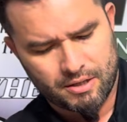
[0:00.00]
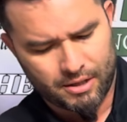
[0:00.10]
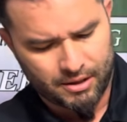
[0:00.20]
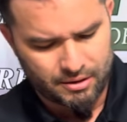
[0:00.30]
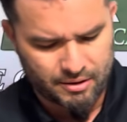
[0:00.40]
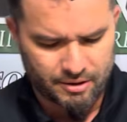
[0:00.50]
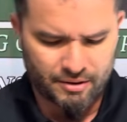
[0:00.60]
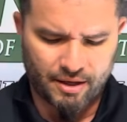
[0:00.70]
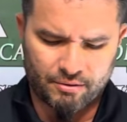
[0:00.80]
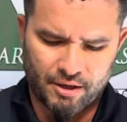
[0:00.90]
And
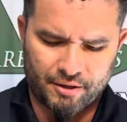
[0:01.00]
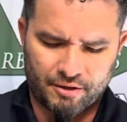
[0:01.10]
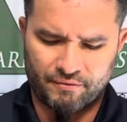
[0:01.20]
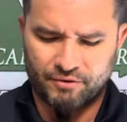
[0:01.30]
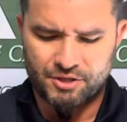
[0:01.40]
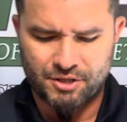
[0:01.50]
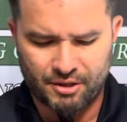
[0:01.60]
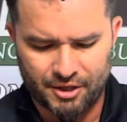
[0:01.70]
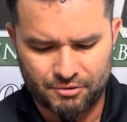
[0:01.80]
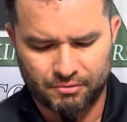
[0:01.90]
that'll kind of give us a
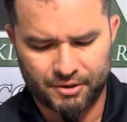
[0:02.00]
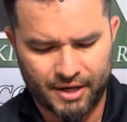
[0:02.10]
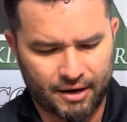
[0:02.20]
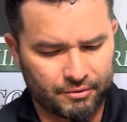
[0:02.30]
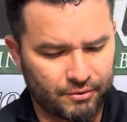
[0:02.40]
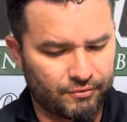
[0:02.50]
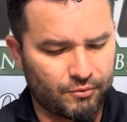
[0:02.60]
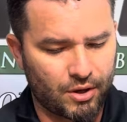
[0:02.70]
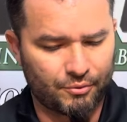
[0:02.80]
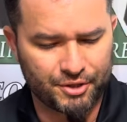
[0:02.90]
nice rundown of
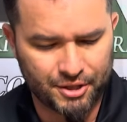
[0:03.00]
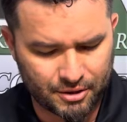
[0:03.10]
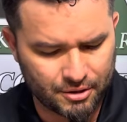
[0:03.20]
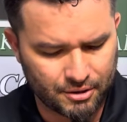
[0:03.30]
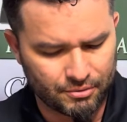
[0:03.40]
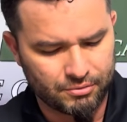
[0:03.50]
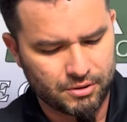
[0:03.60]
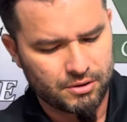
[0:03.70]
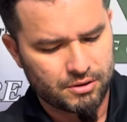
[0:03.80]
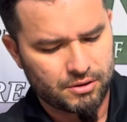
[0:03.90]
what we need to do
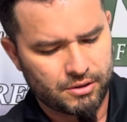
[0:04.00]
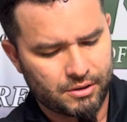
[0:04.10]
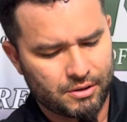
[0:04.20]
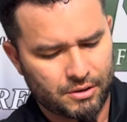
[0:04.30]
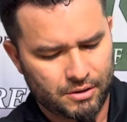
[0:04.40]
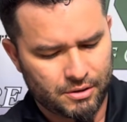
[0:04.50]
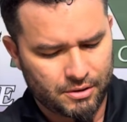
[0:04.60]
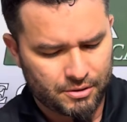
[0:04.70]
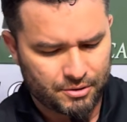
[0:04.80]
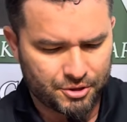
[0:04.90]

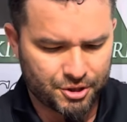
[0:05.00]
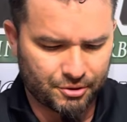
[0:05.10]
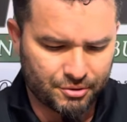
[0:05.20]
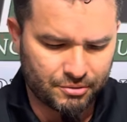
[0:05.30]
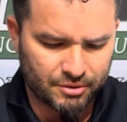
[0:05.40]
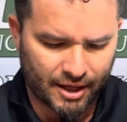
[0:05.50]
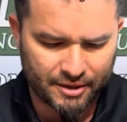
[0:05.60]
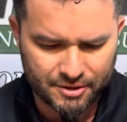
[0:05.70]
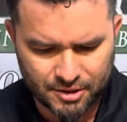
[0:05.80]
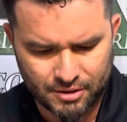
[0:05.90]
to show you
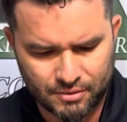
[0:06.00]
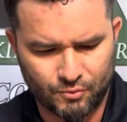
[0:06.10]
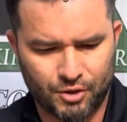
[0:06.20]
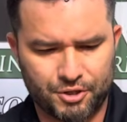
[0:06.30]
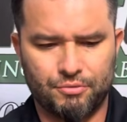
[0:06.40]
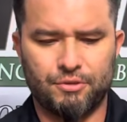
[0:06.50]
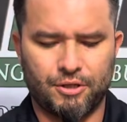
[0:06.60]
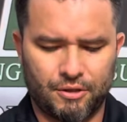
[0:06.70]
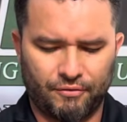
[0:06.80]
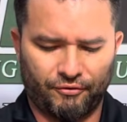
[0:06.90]
guys what you
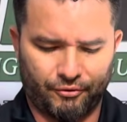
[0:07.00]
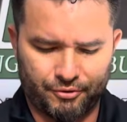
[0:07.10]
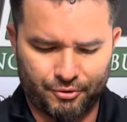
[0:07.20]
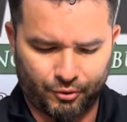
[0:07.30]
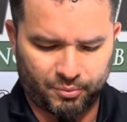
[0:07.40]
need for your